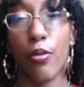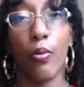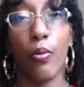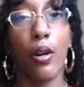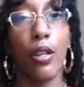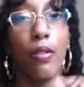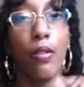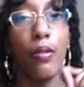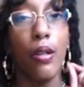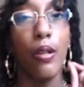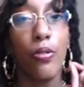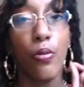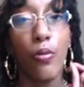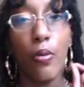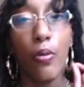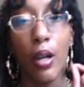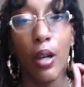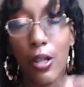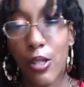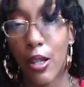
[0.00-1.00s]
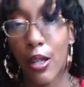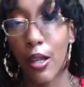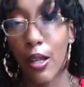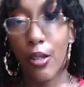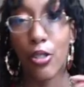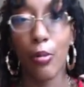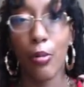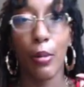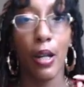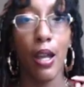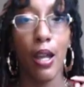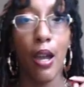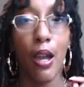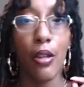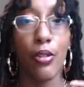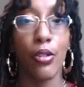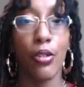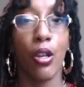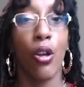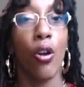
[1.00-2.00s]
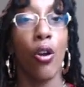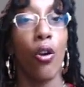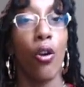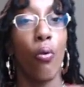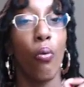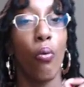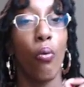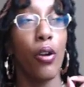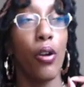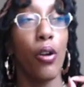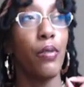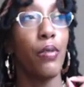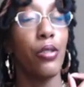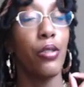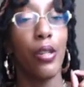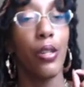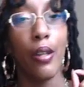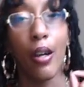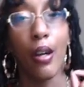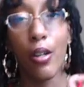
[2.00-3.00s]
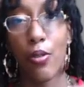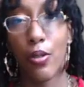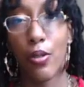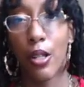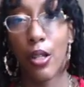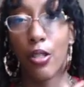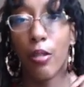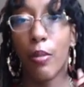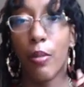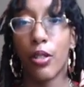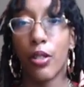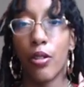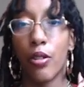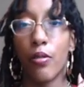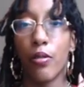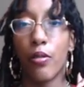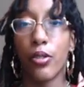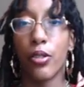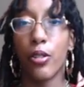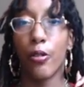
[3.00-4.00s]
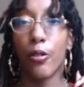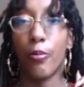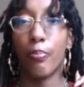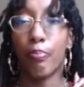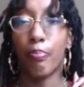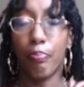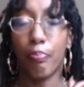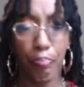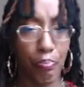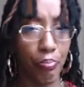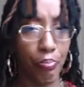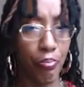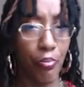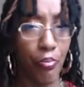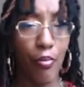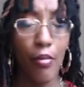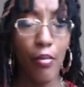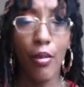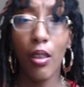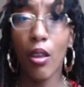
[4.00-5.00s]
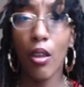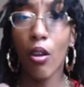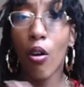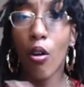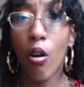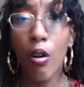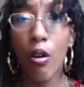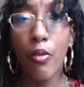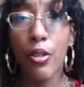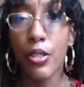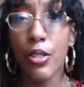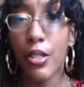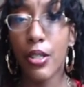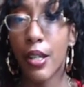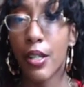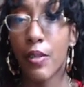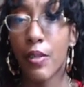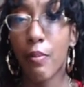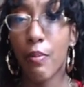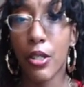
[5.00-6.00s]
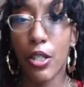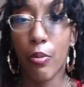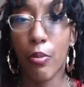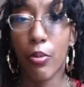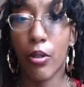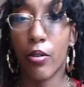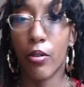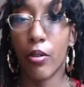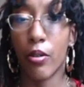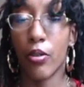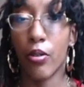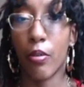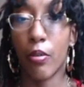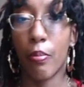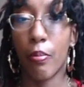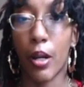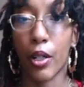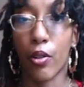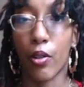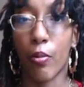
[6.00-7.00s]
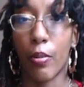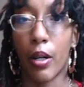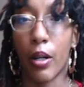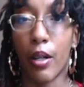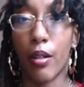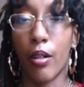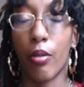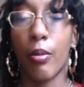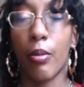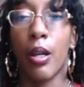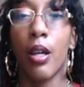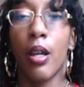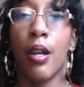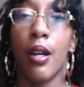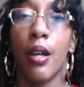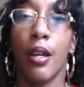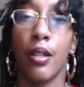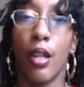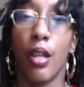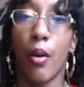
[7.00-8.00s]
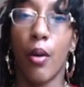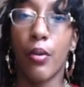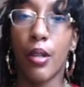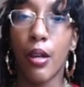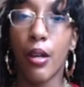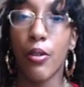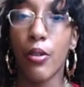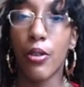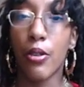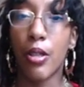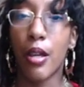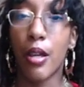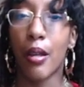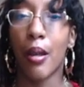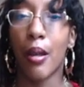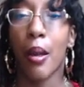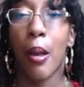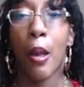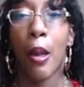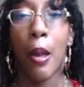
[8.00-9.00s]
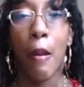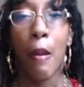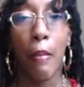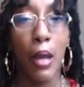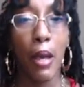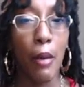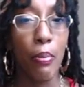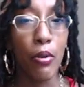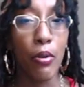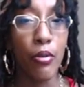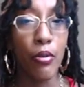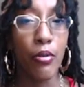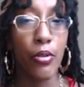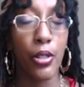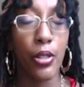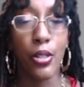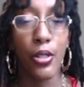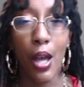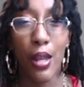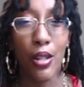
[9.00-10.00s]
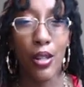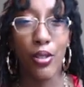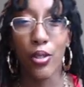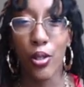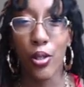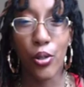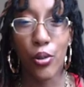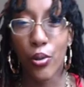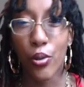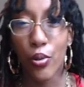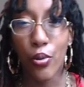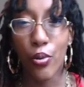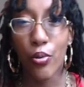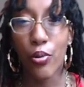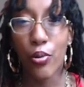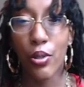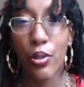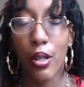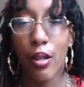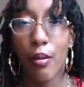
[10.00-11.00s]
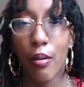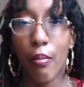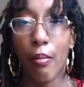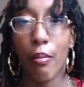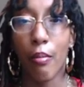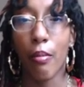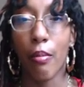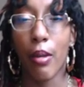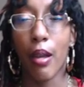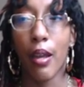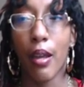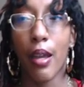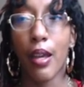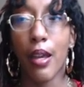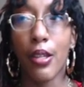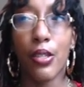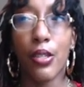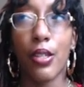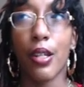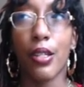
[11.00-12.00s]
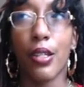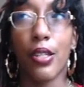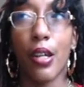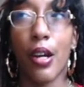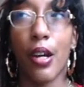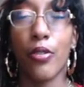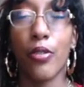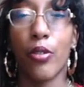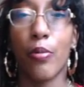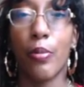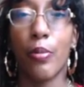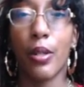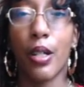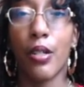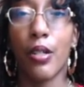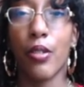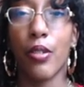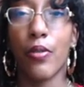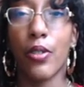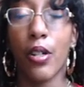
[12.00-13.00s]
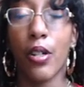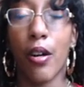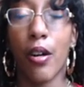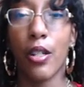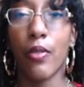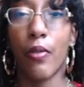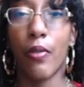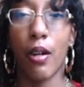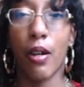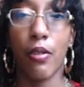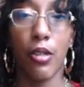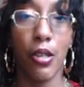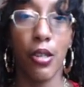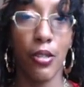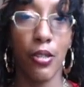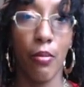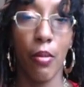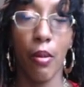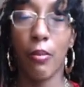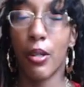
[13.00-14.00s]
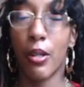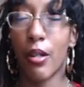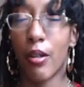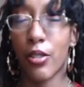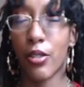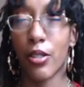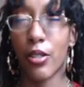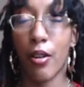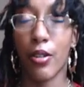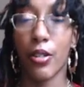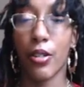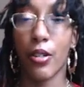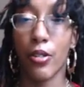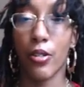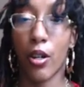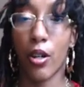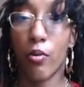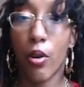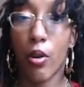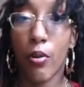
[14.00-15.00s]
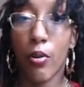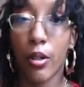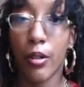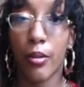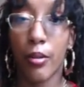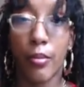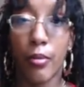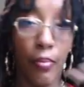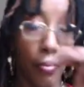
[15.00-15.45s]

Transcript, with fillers: why you need to not take antibiotics, why you need to not use antibacterial soap. All those things mess up your, your microbiome. Now, another thing, people deciding to use hand sanitizer because of SARS virus doesn't, I mean, not SARS, because of corona